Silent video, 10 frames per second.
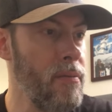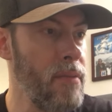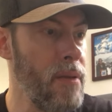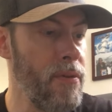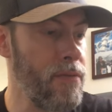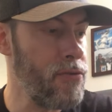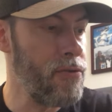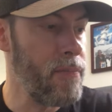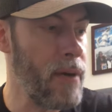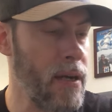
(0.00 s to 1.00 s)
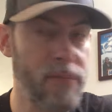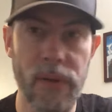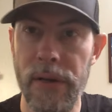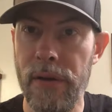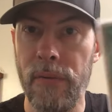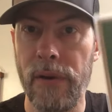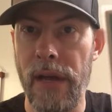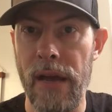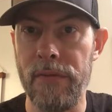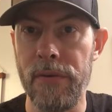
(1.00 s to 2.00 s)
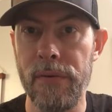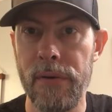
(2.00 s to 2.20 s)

maybe for jukebox play or what have you.